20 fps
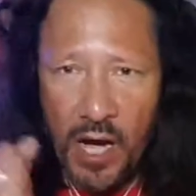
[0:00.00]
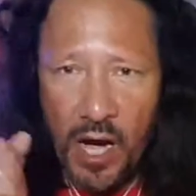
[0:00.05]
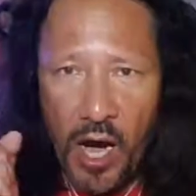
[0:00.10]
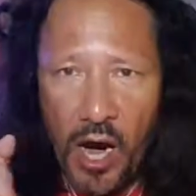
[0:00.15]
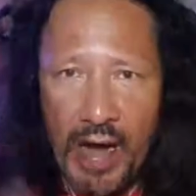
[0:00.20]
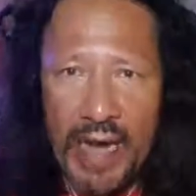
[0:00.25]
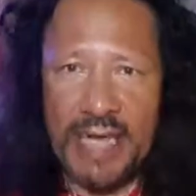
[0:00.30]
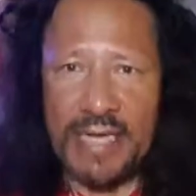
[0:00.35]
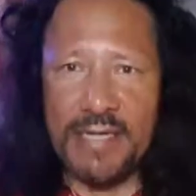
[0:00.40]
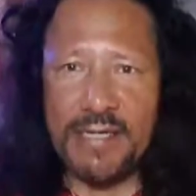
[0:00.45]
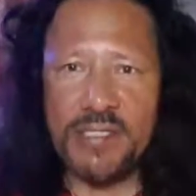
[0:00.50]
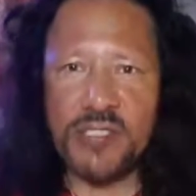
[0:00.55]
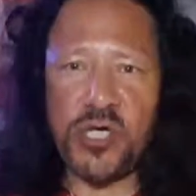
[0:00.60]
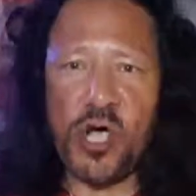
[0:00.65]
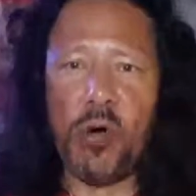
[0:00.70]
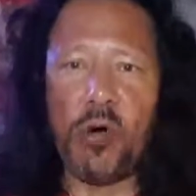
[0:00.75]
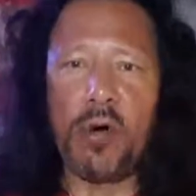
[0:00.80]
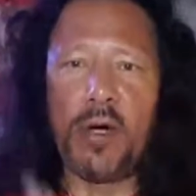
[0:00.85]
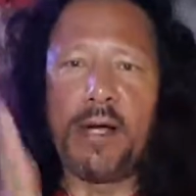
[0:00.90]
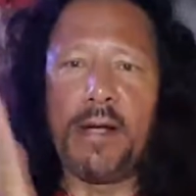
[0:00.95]
All right,
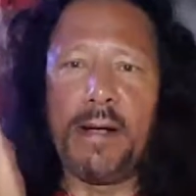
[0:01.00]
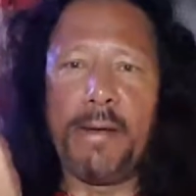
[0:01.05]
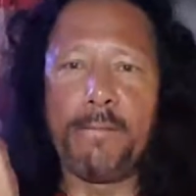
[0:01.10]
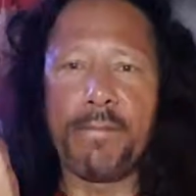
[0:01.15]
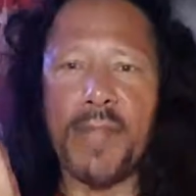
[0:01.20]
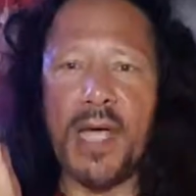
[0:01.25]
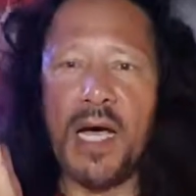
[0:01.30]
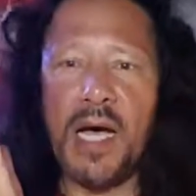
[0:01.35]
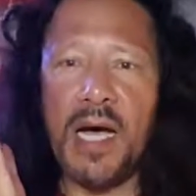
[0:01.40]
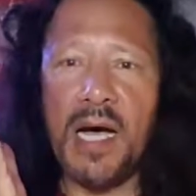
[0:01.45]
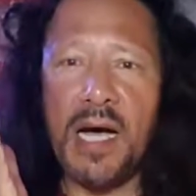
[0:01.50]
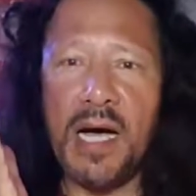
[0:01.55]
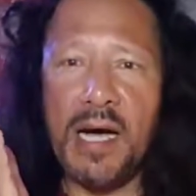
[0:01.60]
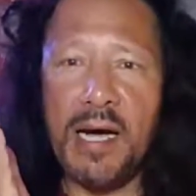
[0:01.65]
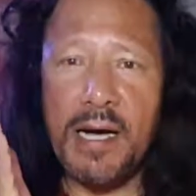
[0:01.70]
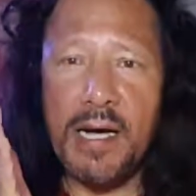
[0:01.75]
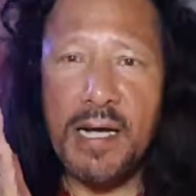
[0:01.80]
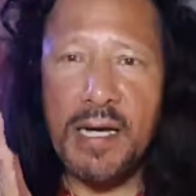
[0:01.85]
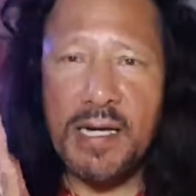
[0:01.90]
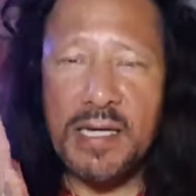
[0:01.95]
so
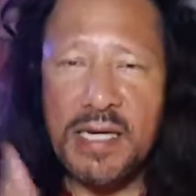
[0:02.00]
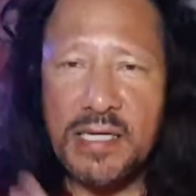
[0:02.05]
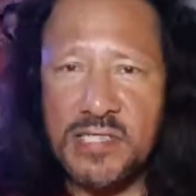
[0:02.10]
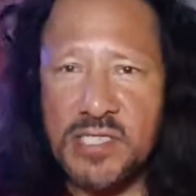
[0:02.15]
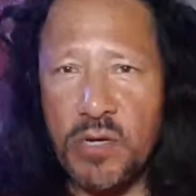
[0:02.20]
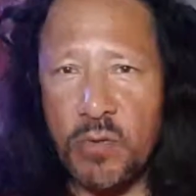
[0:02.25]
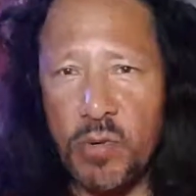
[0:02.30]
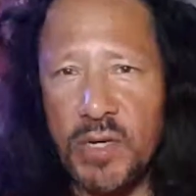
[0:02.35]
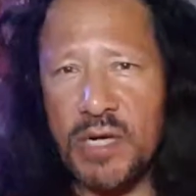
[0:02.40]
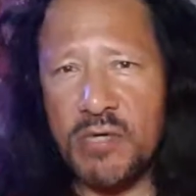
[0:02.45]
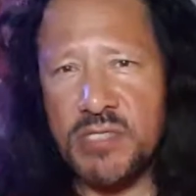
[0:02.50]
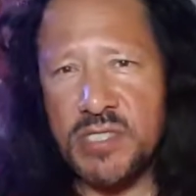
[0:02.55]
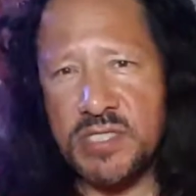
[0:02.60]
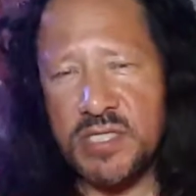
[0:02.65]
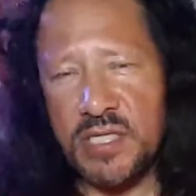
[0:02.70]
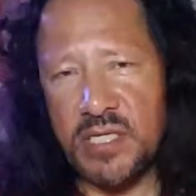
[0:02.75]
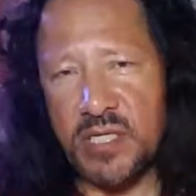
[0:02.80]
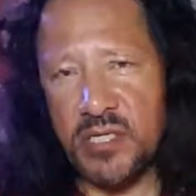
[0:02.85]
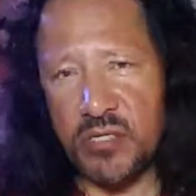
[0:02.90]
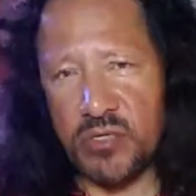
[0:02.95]
let's see what else is
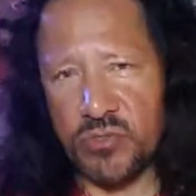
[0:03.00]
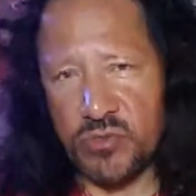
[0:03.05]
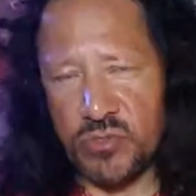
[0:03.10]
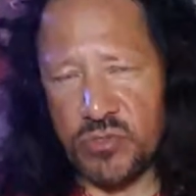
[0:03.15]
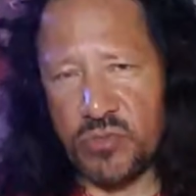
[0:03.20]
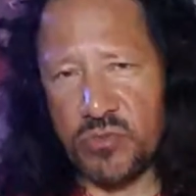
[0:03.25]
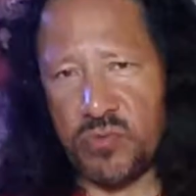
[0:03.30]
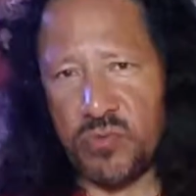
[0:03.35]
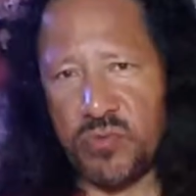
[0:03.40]
in the news.